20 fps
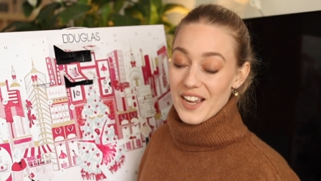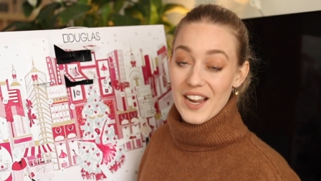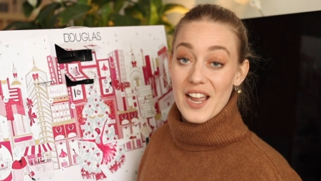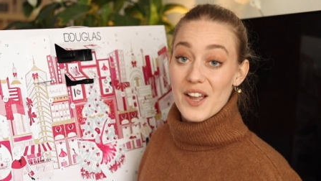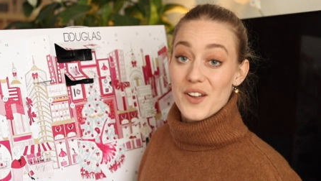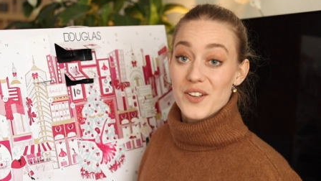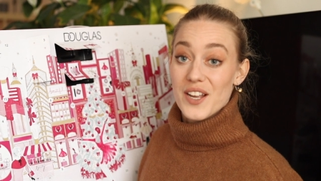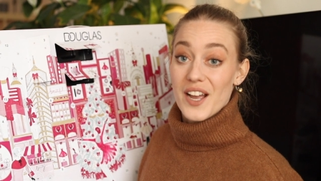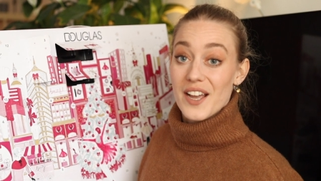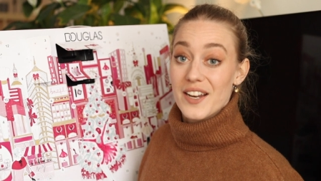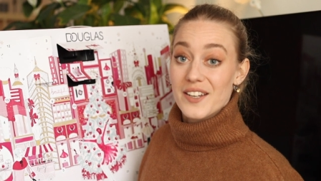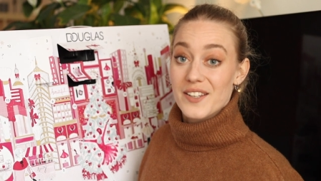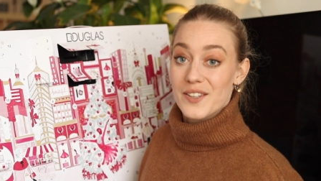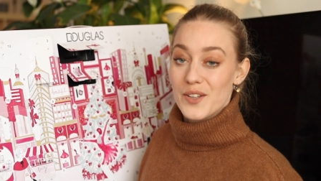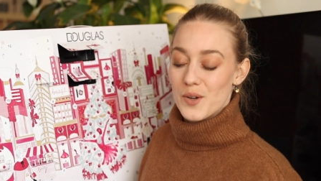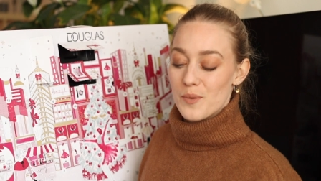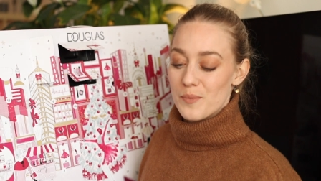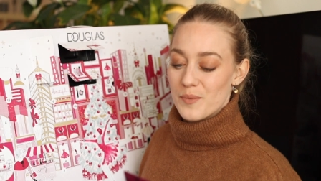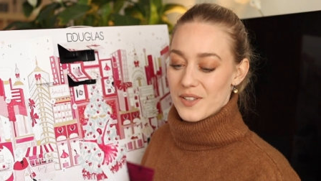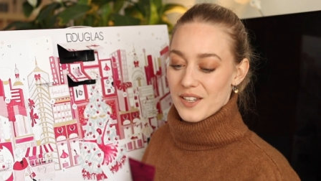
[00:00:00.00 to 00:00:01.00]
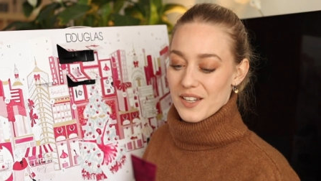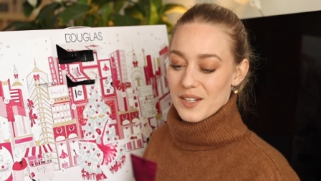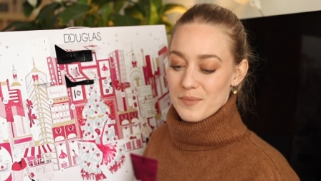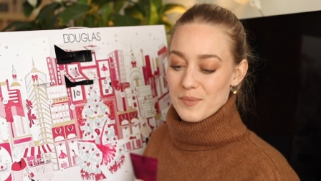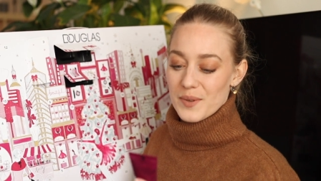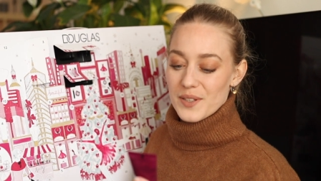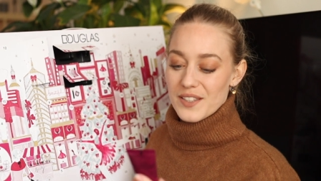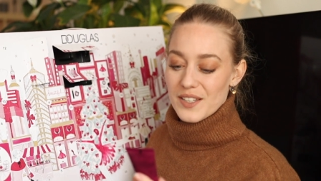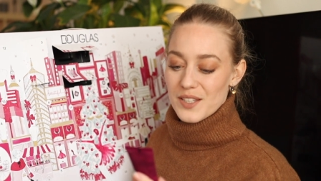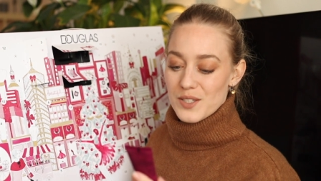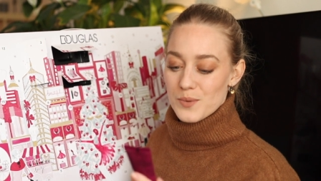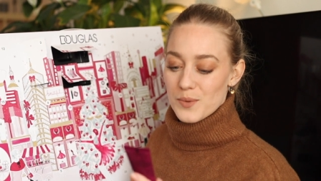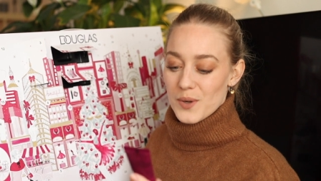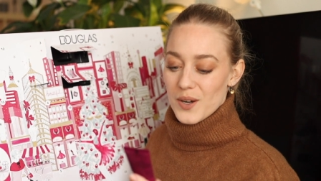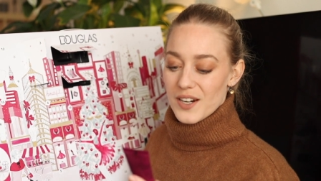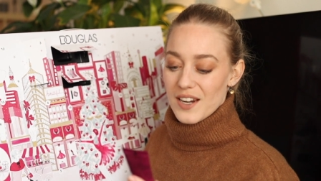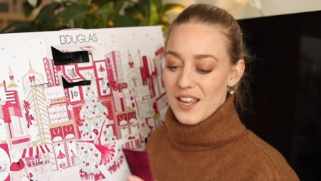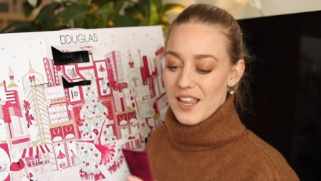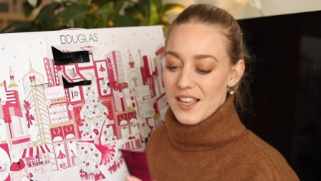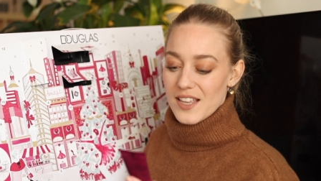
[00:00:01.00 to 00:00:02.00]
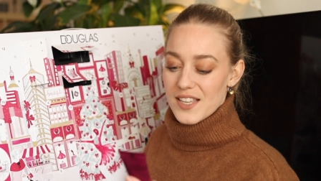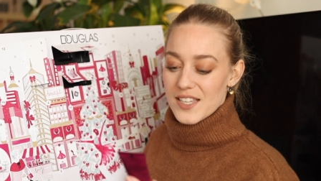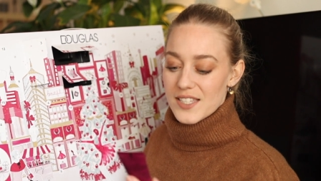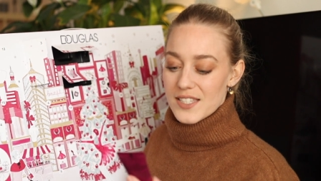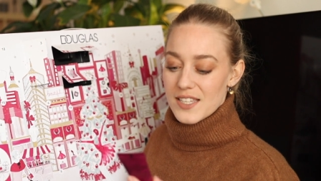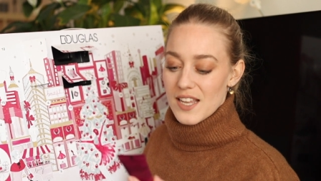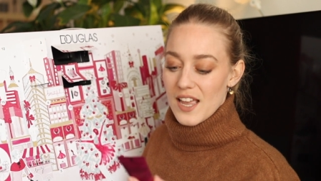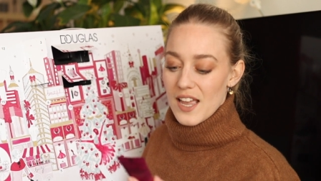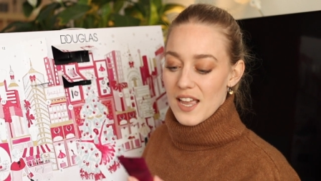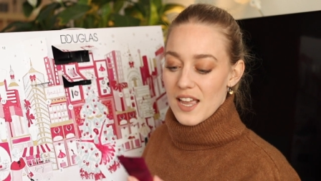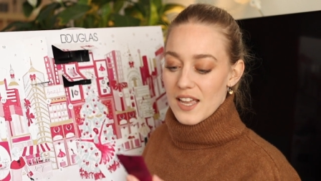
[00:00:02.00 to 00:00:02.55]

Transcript: I had hadn't opened it but this one is